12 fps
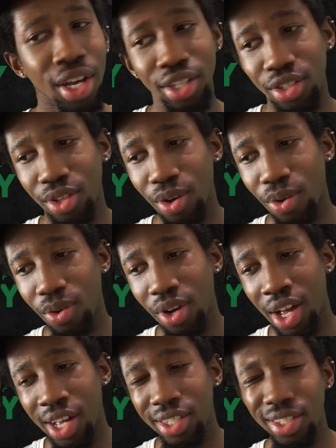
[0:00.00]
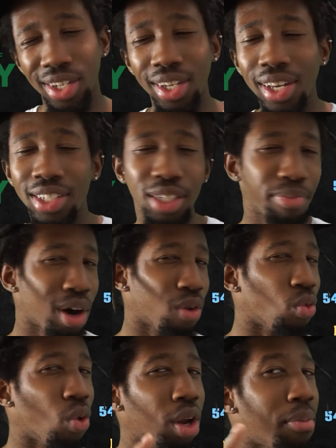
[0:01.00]
So, seeing as
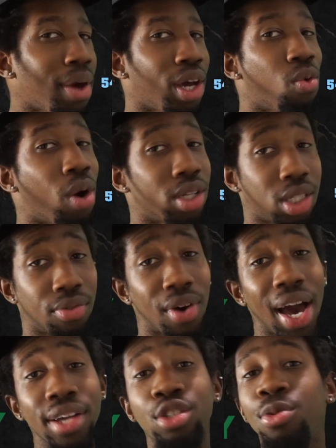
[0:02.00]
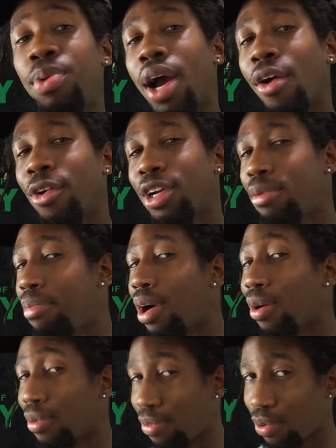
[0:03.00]
about one megawatt of hydropower can
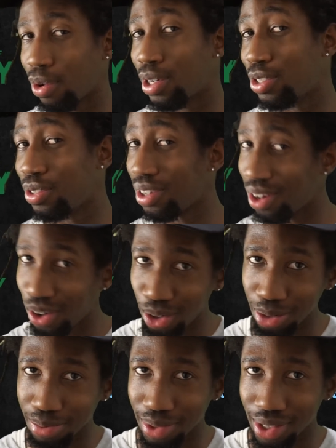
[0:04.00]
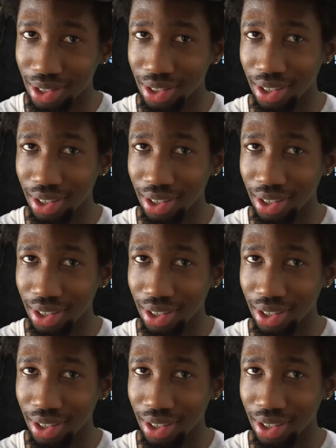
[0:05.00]
power four hundred homes.